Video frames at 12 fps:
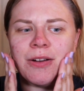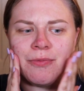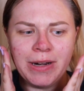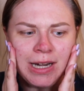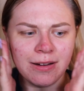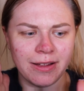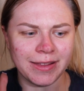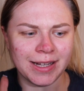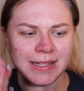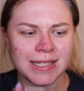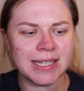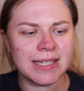I really like the
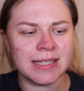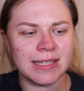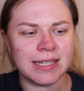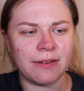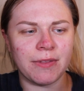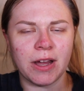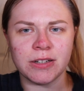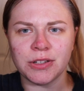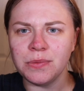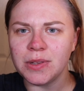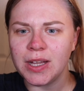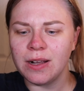consistency of that. I
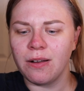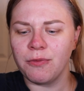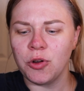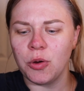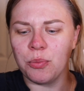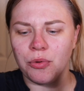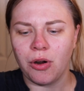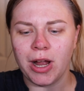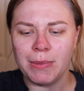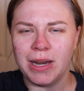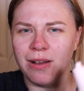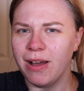don't think I've got a
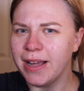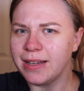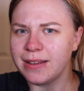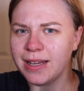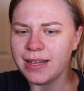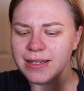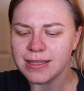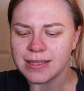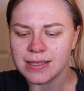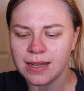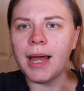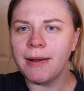primer like this.